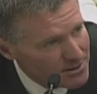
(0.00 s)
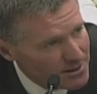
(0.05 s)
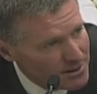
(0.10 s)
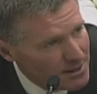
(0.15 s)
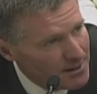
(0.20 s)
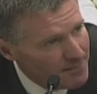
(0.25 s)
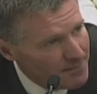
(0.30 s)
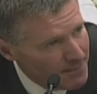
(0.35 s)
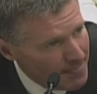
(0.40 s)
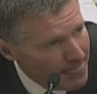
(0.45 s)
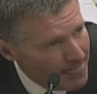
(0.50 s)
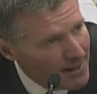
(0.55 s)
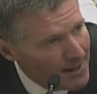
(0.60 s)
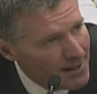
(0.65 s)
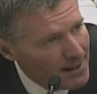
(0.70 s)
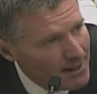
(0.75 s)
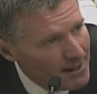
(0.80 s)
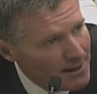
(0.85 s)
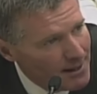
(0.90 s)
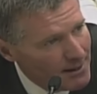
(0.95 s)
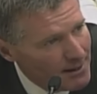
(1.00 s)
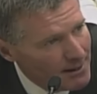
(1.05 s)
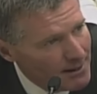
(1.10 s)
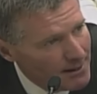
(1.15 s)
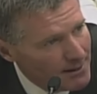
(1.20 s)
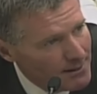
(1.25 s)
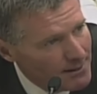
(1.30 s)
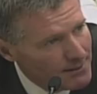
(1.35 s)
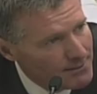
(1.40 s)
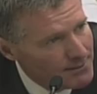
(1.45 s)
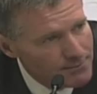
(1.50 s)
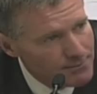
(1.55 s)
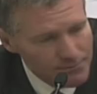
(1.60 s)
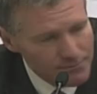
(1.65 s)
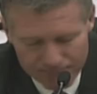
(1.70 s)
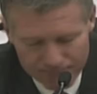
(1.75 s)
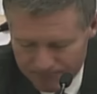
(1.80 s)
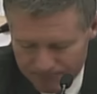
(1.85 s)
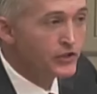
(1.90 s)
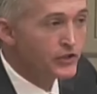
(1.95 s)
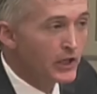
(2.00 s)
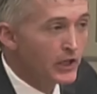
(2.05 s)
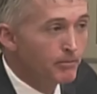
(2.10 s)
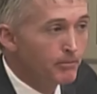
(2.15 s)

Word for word: certainly not the law. That's just DOJ